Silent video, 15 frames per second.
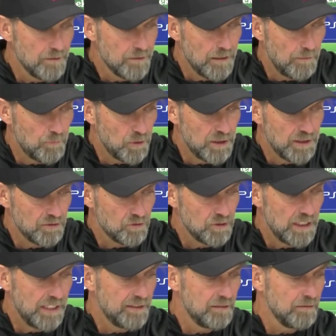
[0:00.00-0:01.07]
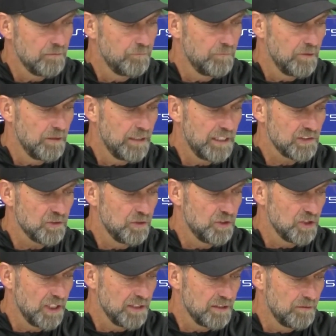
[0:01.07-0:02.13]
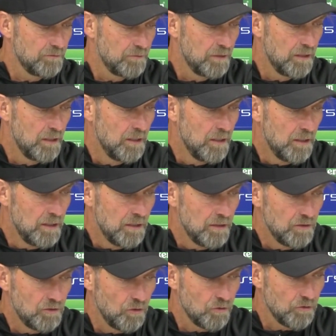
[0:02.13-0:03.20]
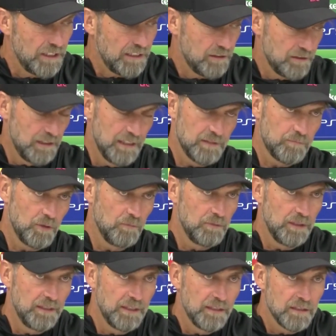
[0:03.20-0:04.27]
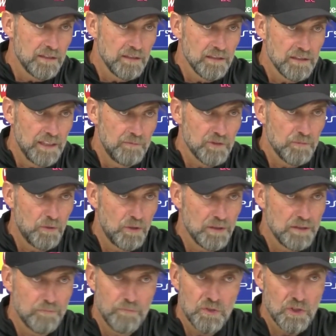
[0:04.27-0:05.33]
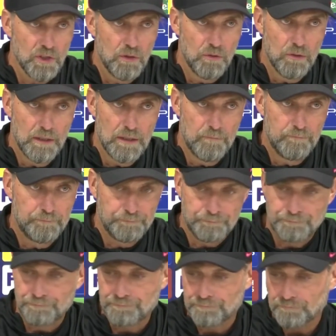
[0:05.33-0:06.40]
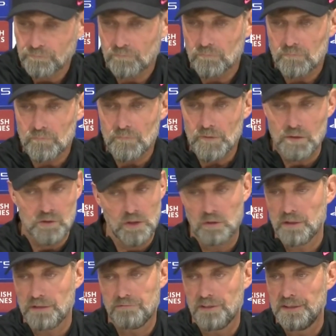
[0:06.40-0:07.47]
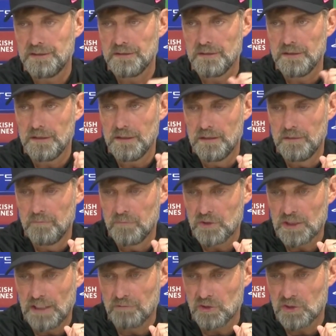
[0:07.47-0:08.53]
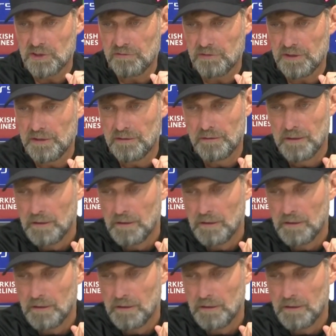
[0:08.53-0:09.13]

Napoli and tonight next to each other, you don't recognize properly that it's the same sport. So it's all different. Start was different,